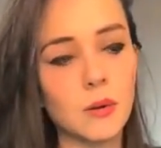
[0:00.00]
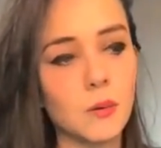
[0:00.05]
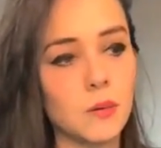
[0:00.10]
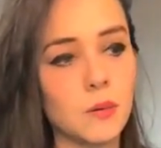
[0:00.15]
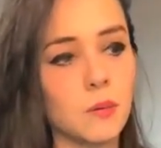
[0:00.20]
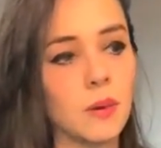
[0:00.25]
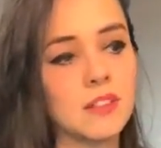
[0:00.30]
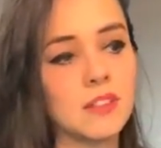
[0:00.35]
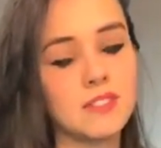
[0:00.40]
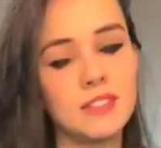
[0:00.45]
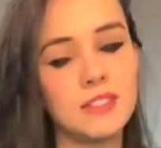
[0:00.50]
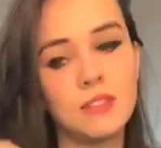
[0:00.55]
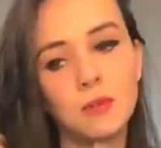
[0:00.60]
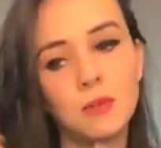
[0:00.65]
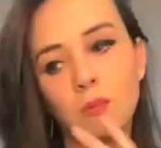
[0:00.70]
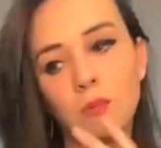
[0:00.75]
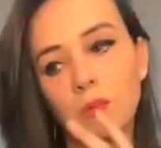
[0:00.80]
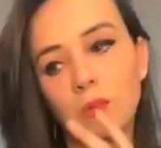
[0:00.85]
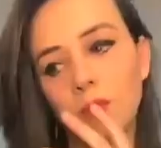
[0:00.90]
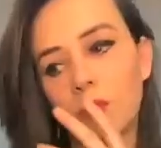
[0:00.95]

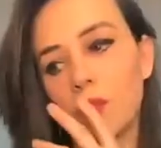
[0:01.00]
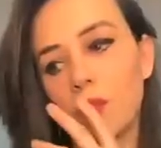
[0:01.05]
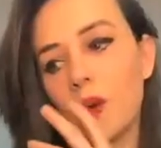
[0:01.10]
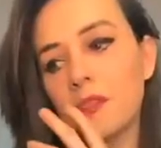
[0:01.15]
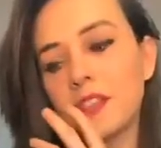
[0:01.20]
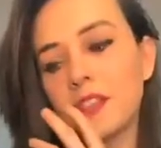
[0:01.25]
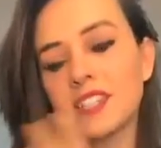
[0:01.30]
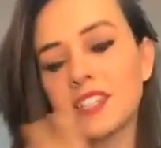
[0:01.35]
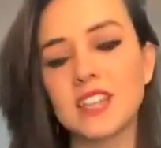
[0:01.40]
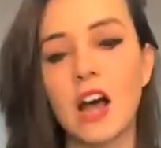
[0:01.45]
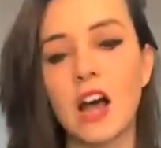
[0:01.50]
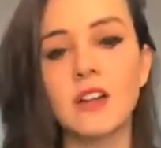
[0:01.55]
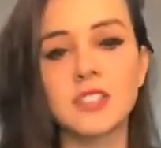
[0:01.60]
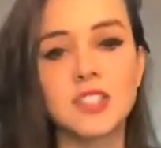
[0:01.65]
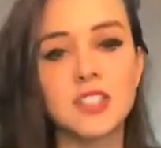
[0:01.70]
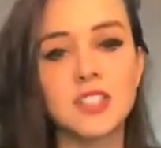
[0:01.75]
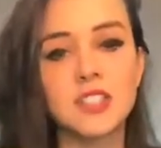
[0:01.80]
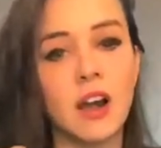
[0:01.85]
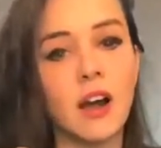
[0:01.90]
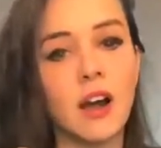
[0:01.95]
What the sounds
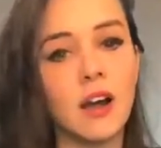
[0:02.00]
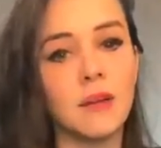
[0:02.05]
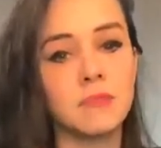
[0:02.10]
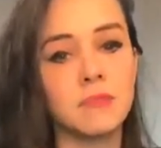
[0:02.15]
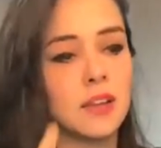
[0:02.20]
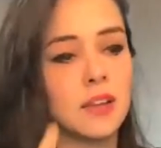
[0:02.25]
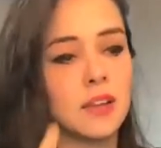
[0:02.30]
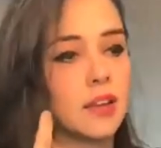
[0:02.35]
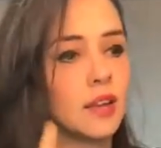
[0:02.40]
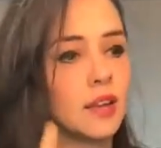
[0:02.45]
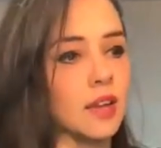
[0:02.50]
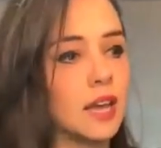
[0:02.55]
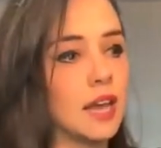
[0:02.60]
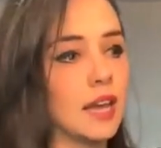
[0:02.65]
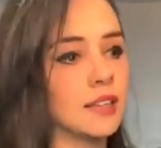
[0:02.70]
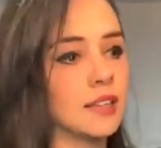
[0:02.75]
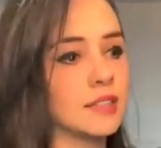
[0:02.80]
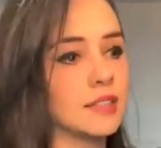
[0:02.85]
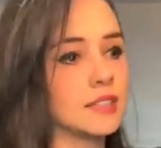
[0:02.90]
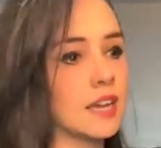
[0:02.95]
come,
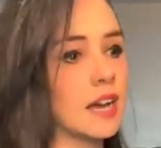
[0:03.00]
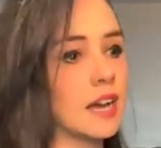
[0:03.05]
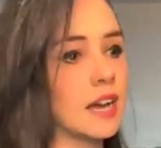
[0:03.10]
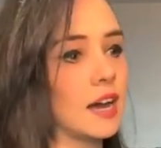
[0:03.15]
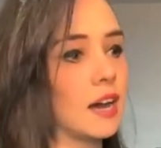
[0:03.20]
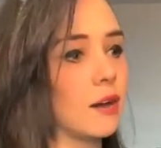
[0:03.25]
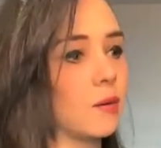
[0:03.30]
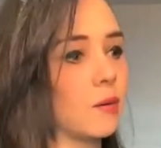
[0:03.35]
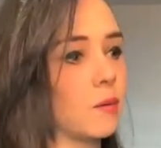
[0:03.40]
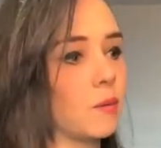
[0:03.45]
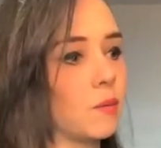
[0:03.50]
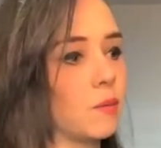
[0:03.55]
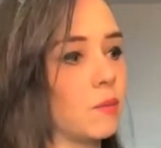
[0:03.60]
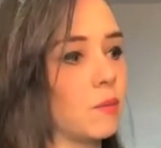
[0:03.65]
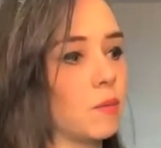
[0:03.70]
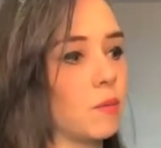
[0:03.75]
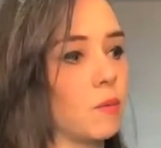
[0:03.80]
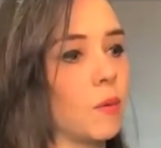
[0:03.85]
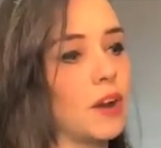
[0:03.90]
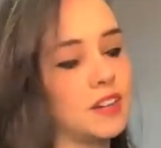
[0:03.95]
and
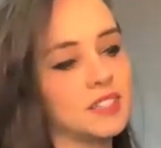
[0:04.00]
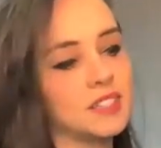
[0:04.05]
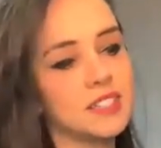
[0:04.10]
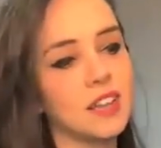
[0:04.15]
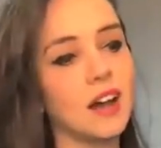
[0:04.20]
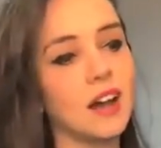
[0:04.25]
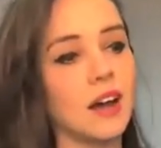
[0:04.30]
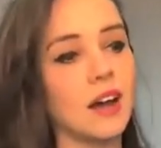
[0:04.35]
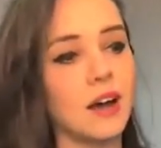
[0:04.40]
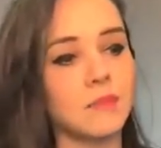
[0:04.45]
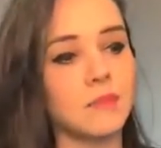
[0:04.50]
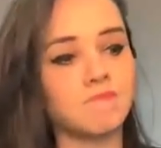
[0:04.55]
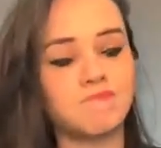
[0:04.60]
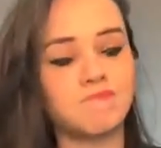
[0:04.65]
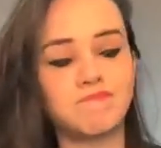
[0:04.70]
what is the